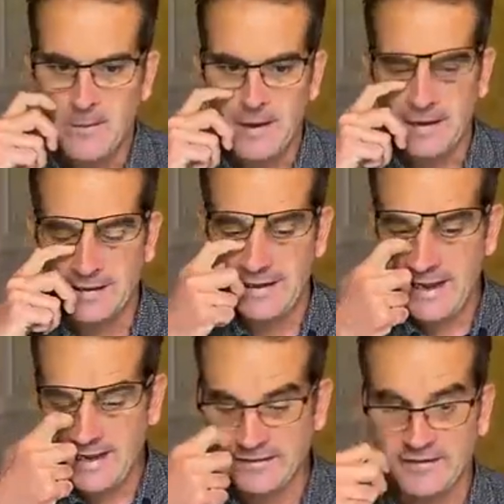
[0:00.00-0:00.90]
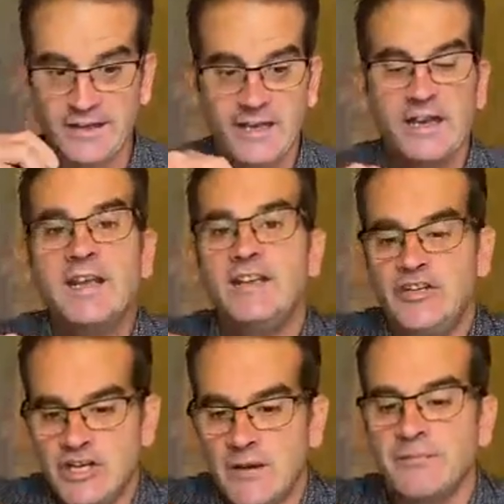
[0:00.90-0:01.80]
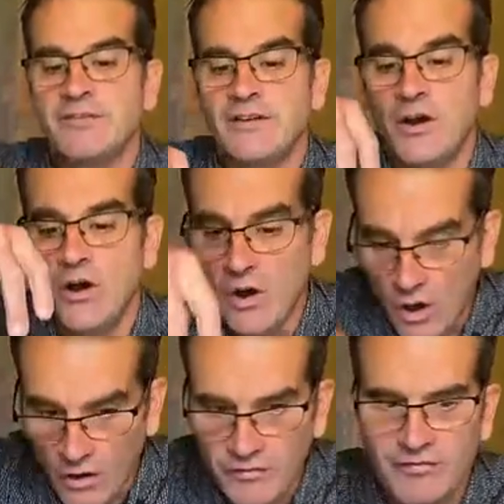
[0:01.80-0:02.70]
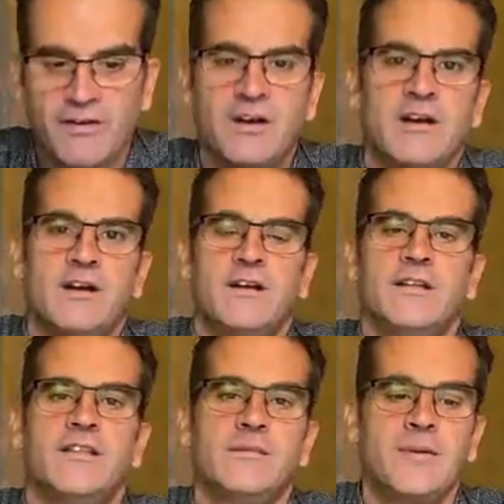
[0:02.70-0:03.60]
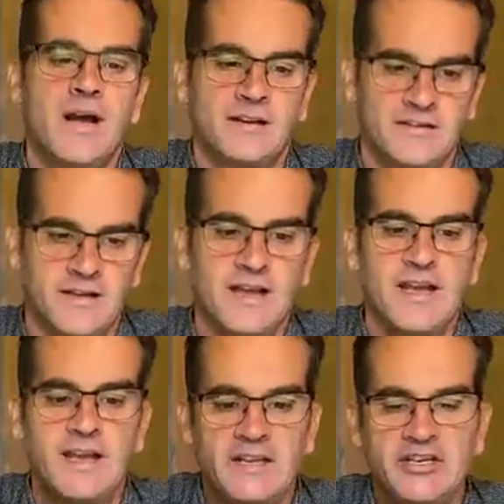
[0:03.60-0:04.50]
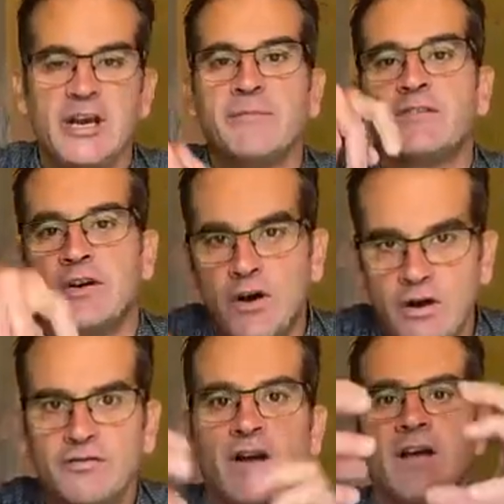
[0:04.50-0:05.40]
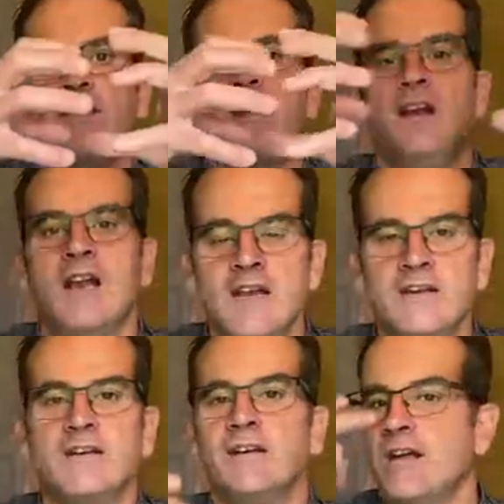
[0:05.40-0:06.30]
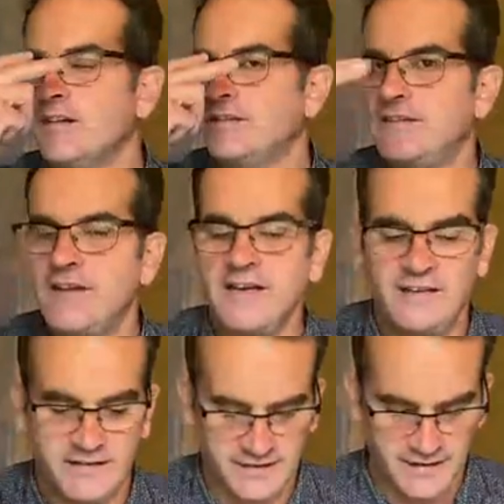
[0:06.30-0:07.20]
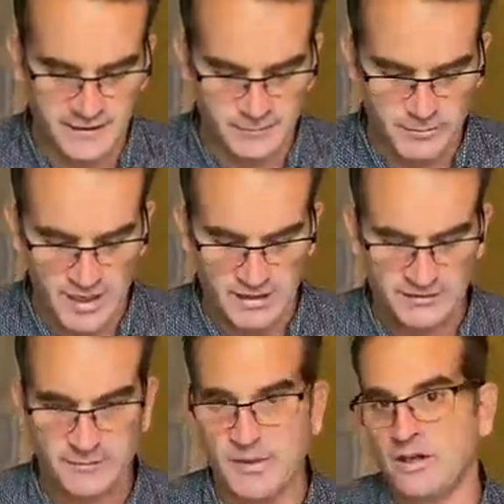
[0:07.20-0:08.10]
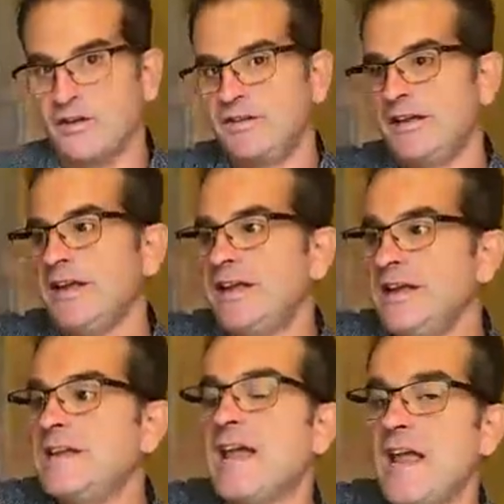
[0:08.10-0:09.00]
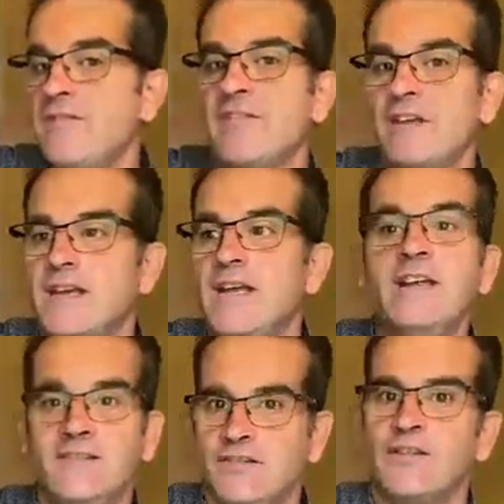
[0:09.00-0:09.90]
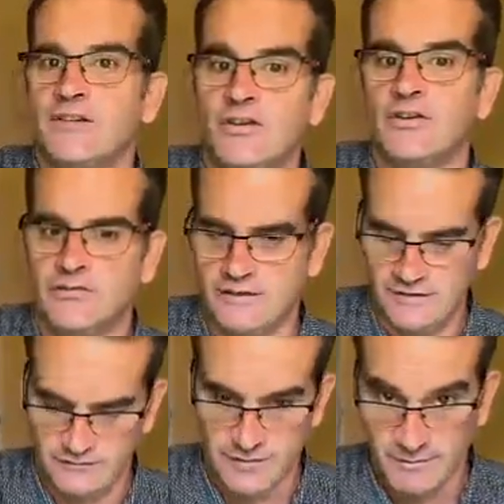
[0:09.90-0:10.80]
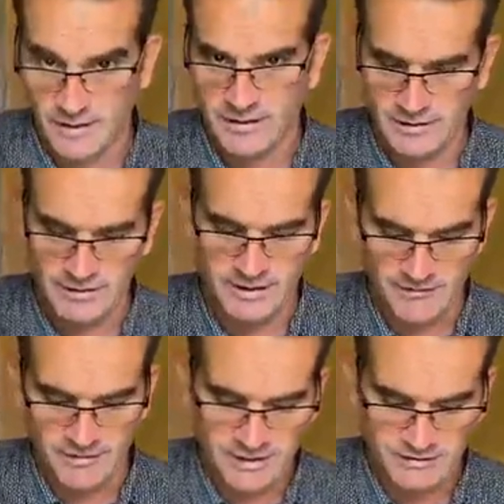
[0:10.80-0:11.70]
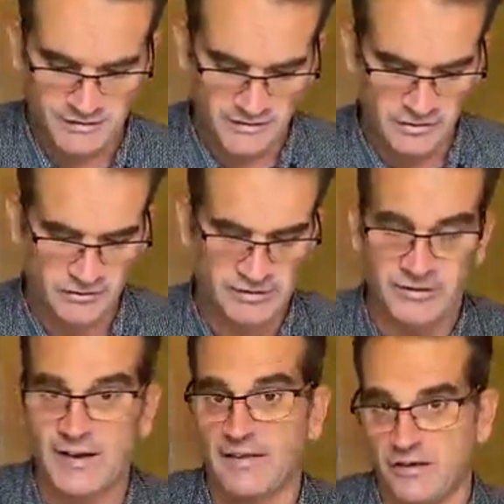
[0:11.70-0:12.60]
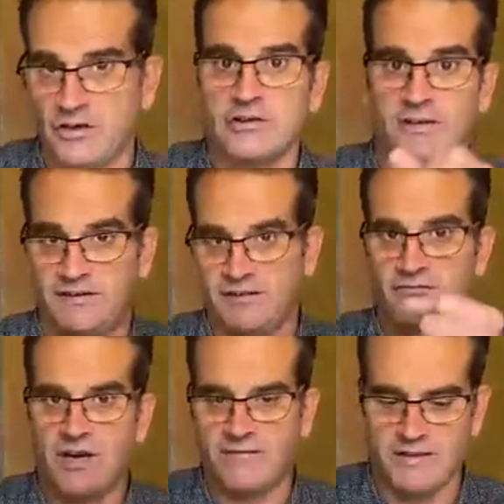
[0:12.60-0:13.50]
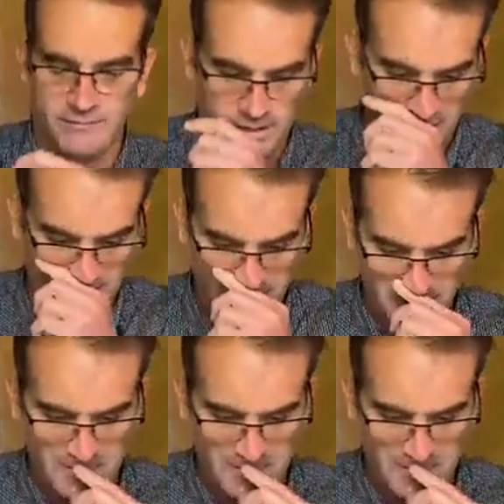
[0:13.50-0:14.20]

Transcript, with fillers: Well, yes, he jumps off the bus. He jumps off the London sightseeing bus because he gave the keys to the tourist. Remember, he gave the keys to the tourist, and now the tourist is driving the bus.